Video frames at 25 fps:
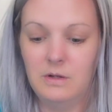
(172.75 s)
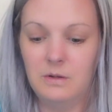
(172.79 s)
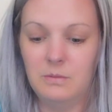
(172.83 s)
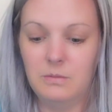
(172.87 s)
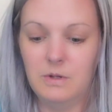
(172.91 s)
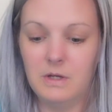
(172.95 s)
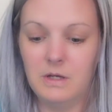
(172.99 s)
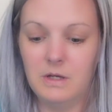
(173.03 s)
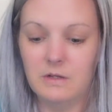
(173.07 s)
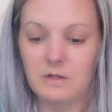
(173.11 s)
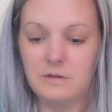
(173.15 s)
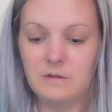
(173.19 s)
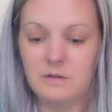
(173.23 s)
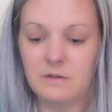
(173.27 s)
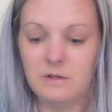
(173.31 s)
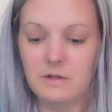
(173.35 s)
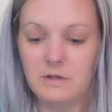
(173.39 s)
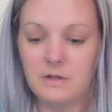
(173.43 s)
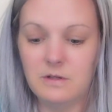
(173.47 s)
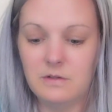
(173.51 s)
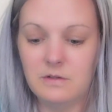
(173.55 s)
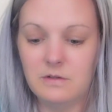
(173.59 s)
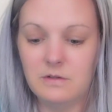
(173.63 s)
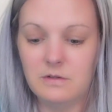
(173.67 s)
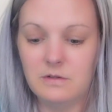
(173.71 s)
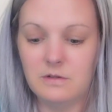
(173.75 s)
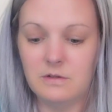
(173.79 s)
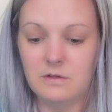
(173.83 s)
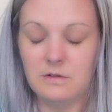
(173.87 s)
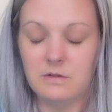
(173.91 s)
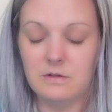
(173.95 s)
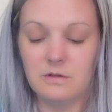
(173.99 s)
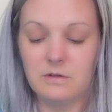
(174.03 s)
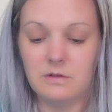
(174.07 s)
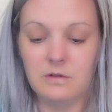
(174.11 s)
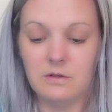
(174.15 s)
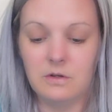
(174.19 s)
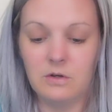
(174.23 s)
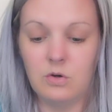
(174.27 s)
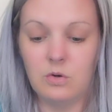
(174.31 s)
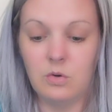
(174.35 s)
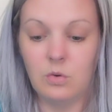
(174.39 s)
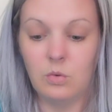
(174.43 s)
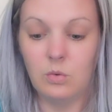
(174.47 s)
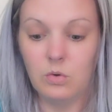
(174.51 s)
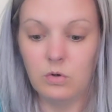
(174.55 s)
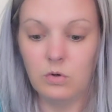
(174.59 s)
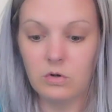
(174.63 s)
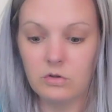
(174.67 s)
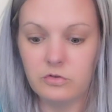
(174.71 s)
because this is
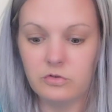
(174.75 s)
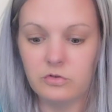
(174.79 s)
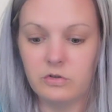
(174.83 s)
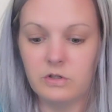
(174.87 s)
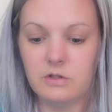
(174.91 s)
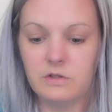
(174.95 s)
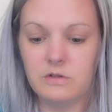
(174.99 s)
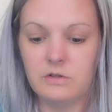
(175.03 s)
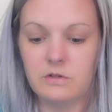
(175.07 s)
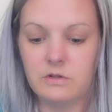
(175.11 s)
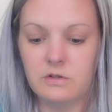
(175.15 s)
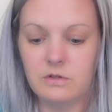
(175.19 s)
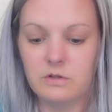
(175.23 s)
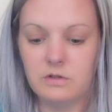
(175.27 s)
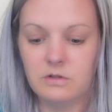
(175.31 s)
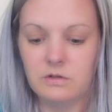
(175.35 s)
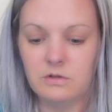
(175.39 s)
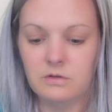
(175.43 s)
gorgeous.